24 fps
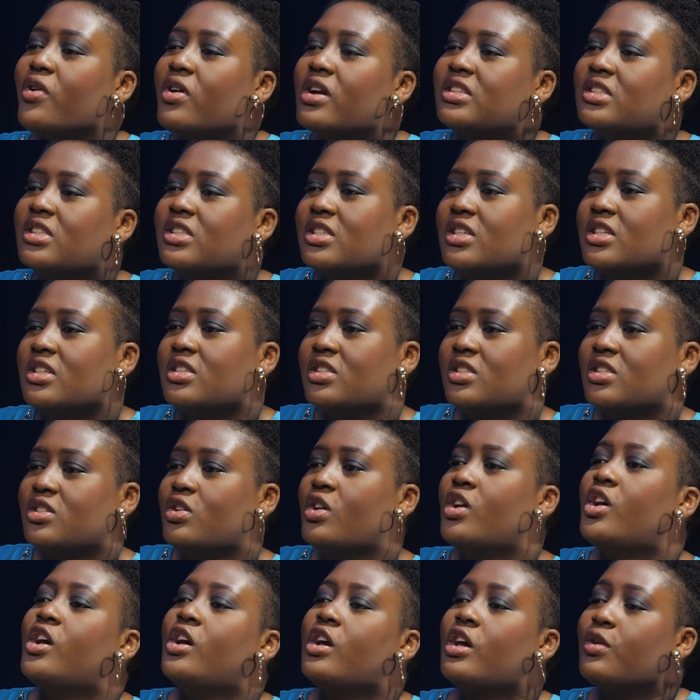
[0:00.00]
parent she
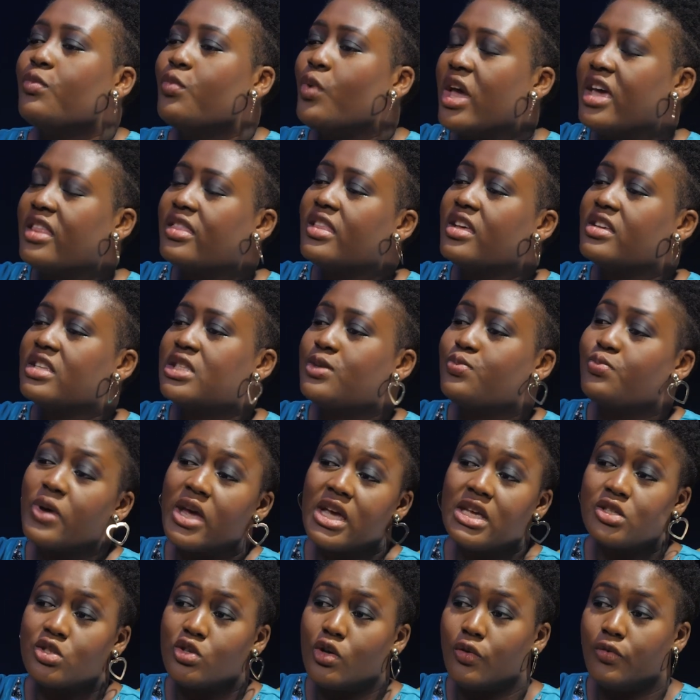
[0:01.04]
in the
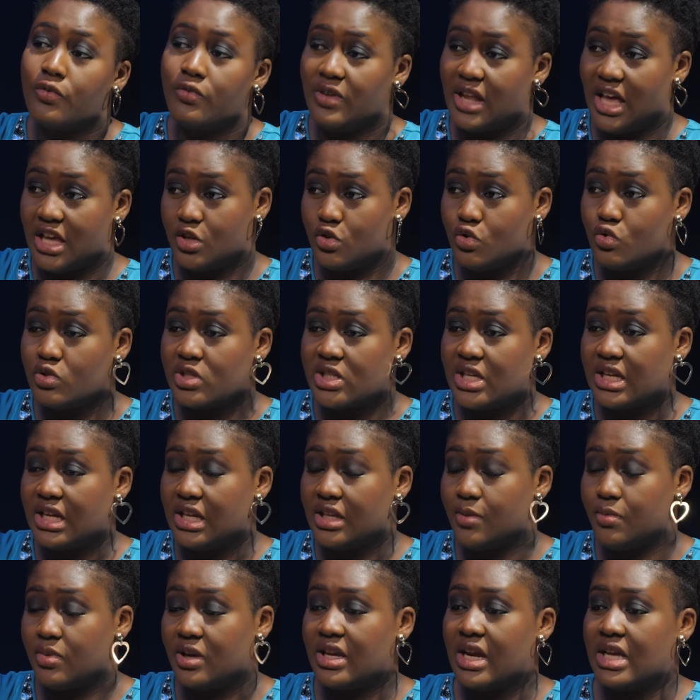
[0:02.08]
space of, like you said at
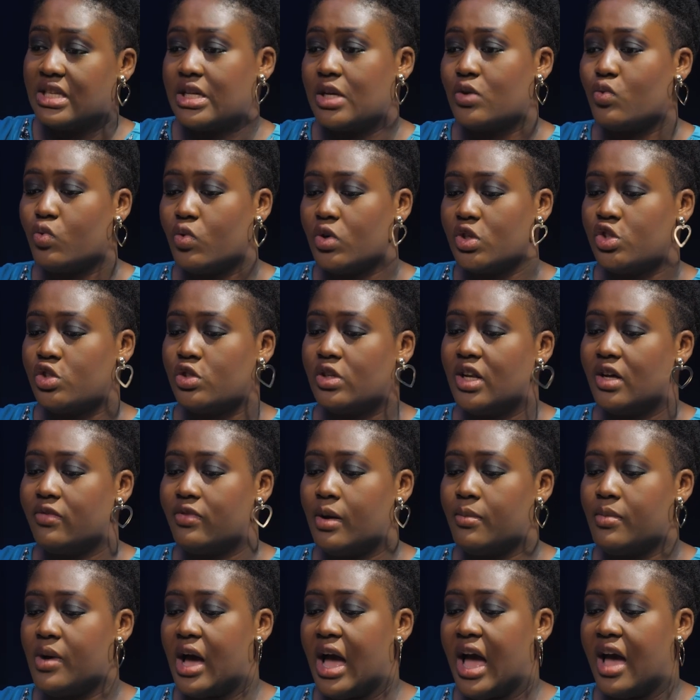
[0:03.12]
the beginning, I said what you love
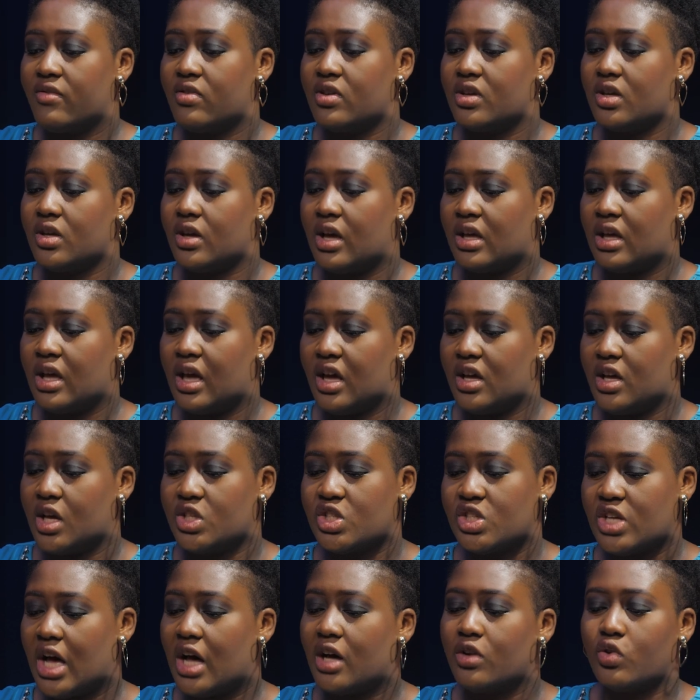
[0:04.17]
about having a
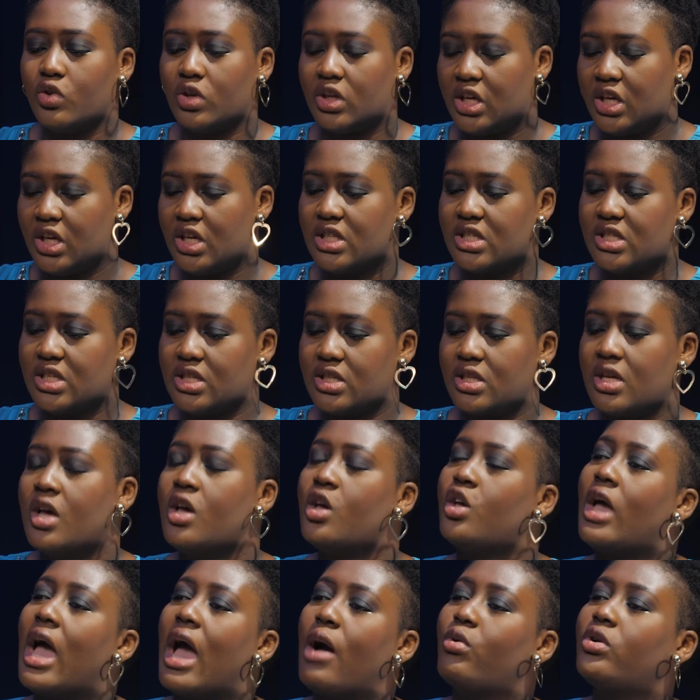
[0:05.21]
child or kids is
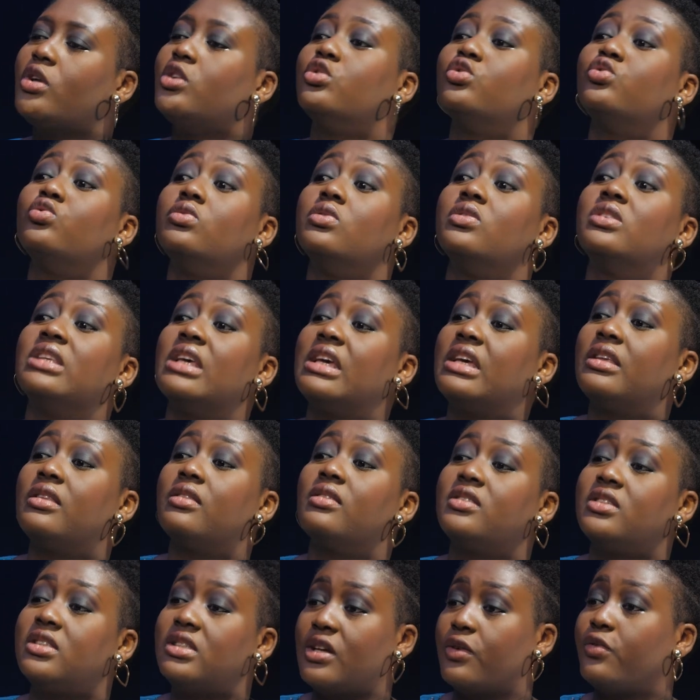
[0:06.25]
I want to do
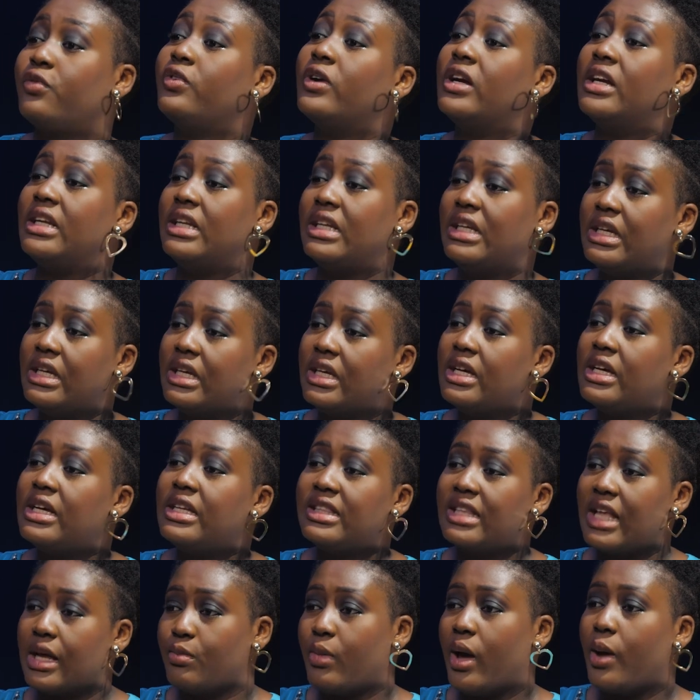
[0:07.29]
things differently
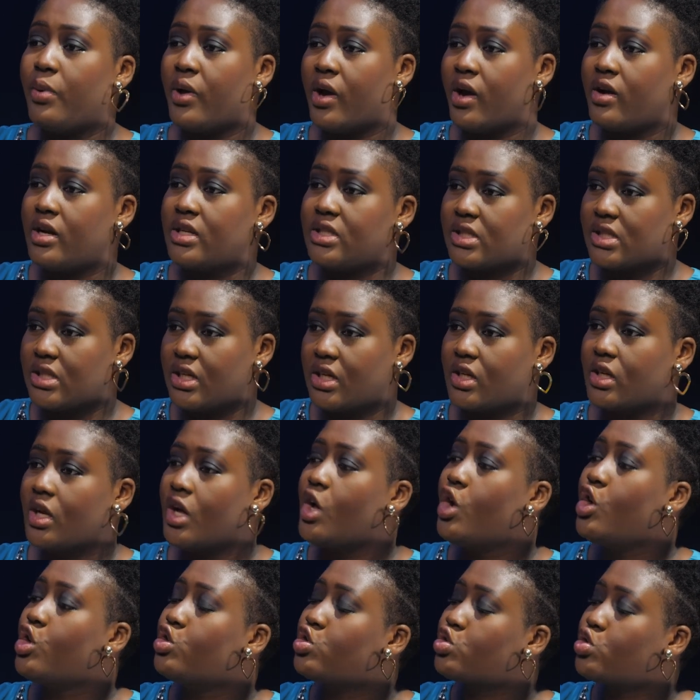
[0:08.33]
than my parents did.
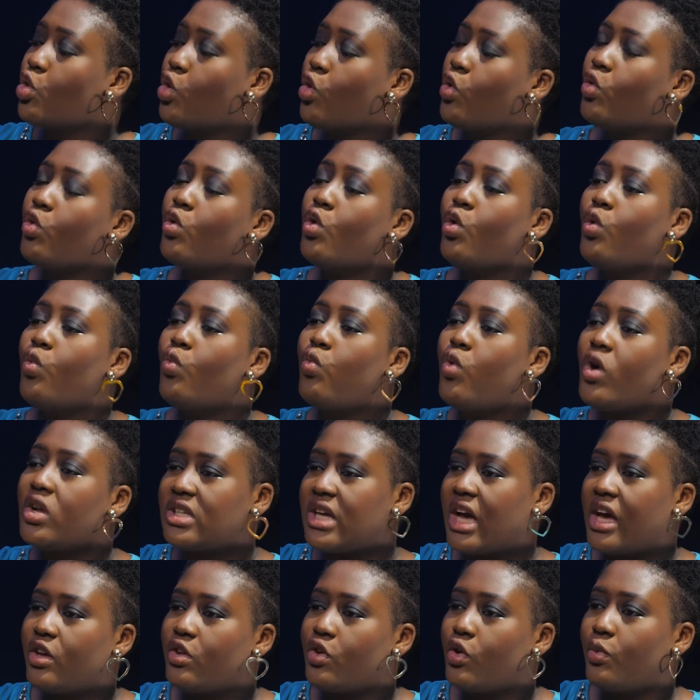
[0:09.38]
So what
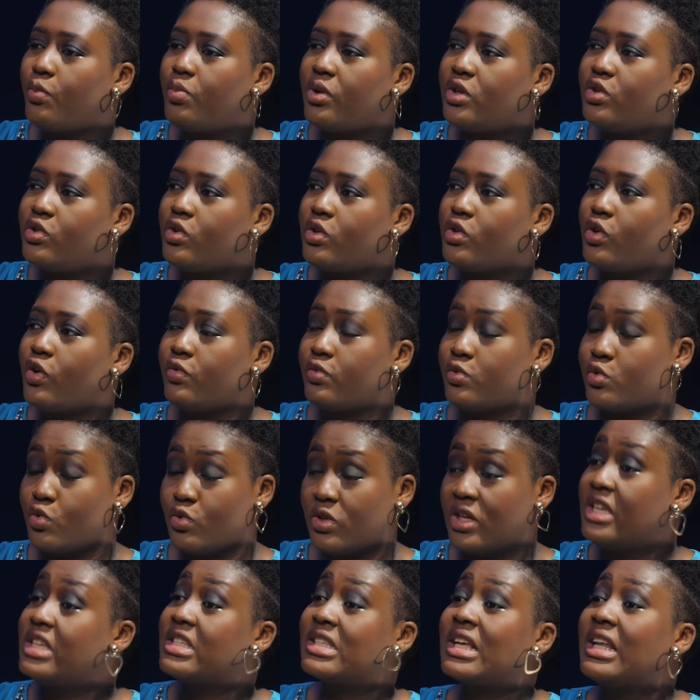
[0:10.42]
are your opinion of, so
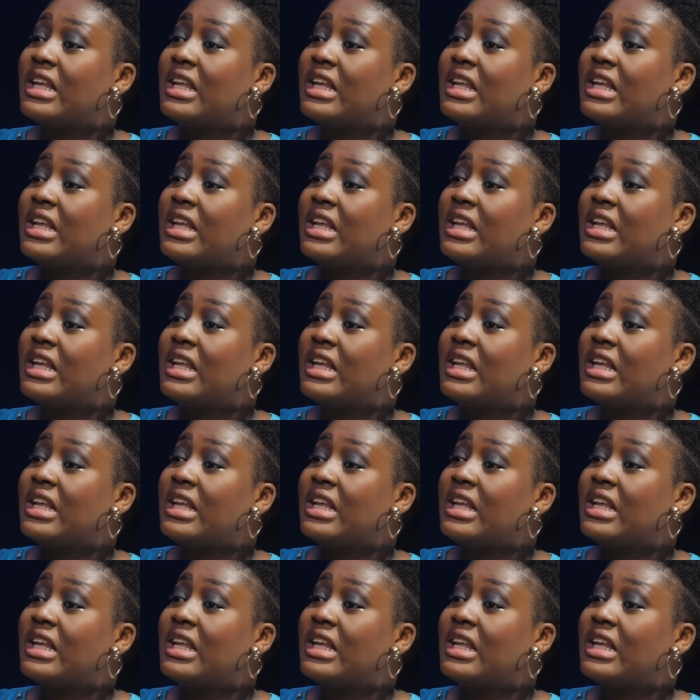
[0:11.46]
no, he's